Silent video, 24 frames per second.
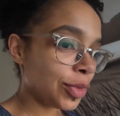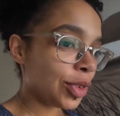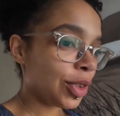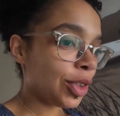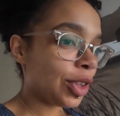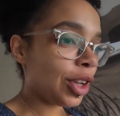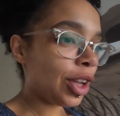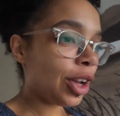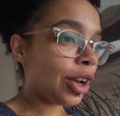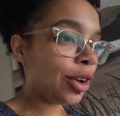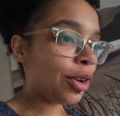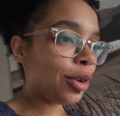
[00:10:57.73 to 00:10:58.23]

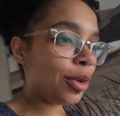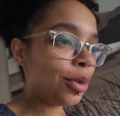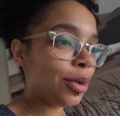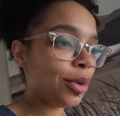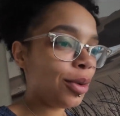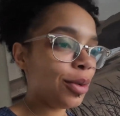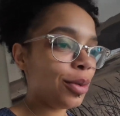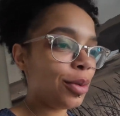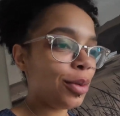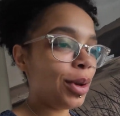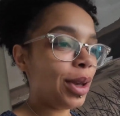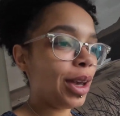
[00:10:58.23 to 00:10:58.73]
Now
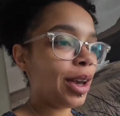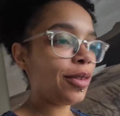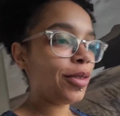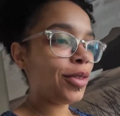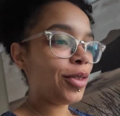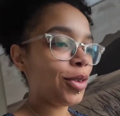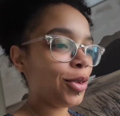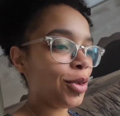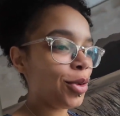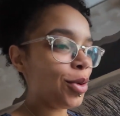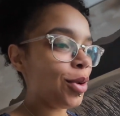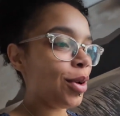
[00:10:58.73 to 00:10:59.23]
we have
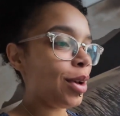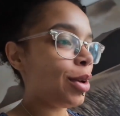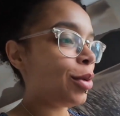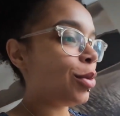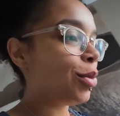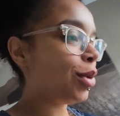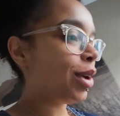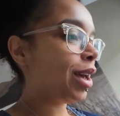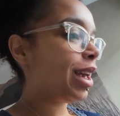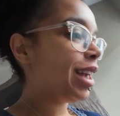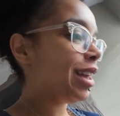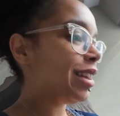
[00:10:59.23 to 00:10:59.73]
to go and
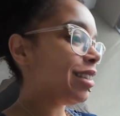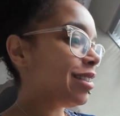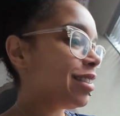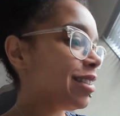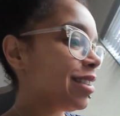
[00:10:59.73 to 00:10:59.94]
wait